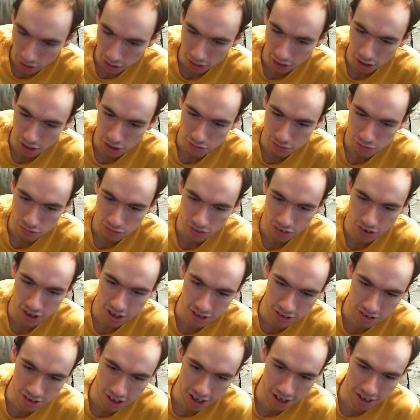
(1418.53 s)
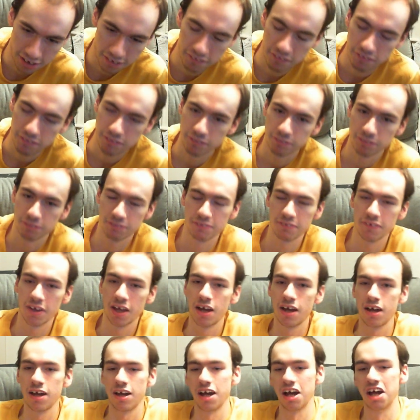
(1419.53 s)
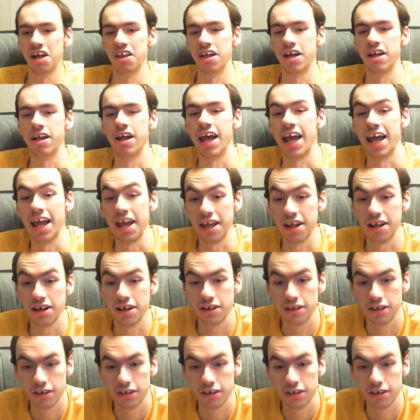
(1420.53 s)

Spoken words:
of Lefroy 10 and then hate it.